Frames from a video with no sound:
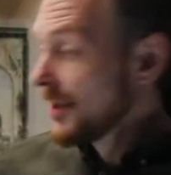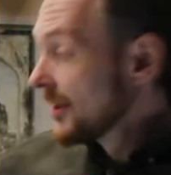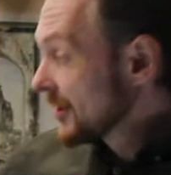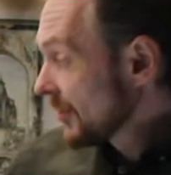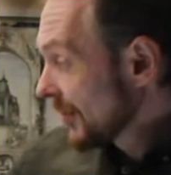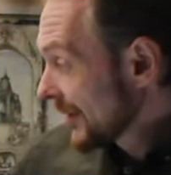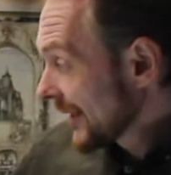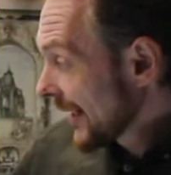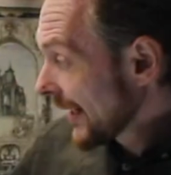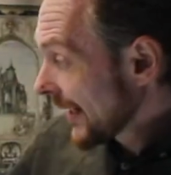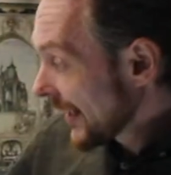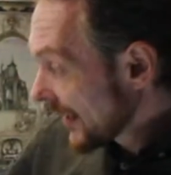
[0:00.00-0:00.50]

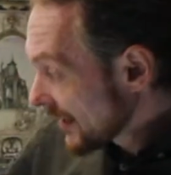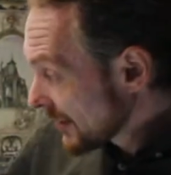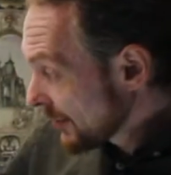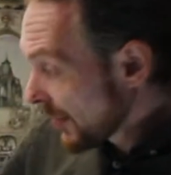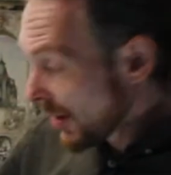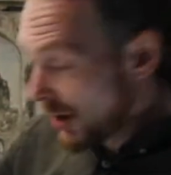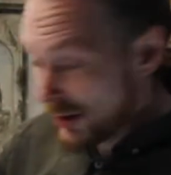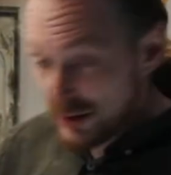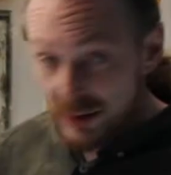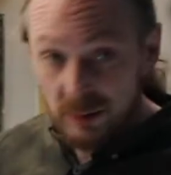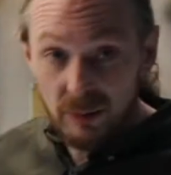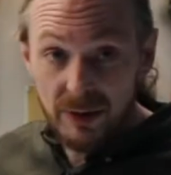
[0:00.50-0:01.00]
So we take his
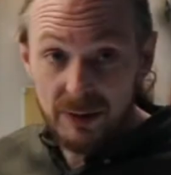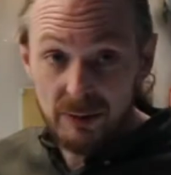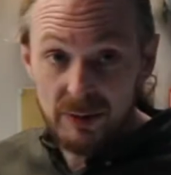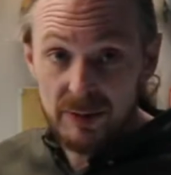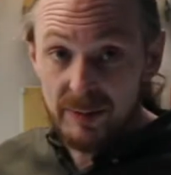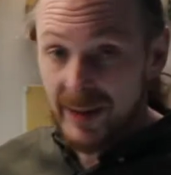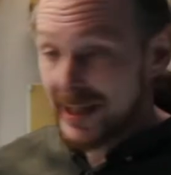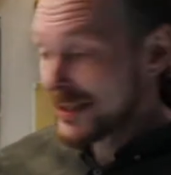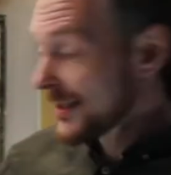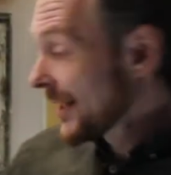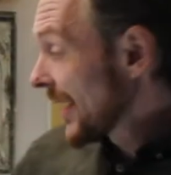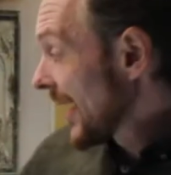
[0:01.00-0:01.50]
partial with
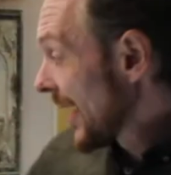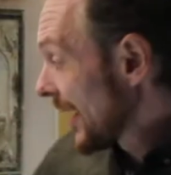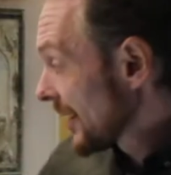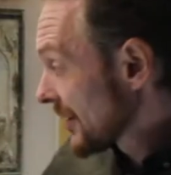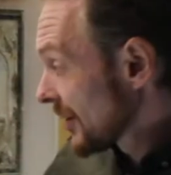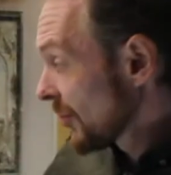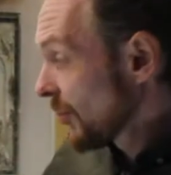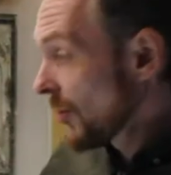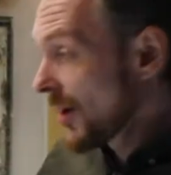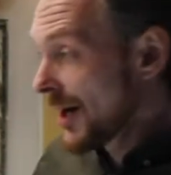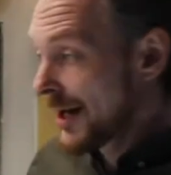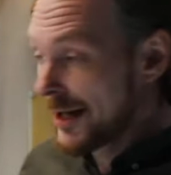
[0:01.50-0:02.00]
respect to x
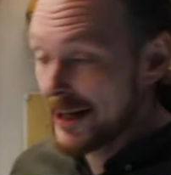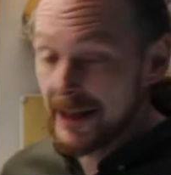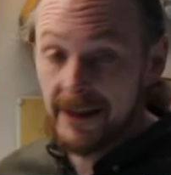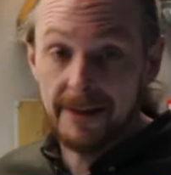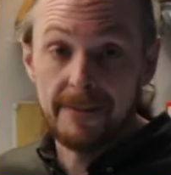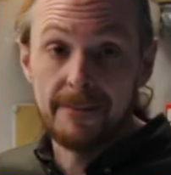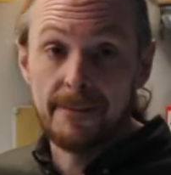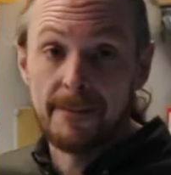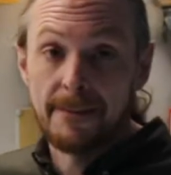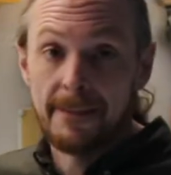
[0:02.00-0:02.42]
and y.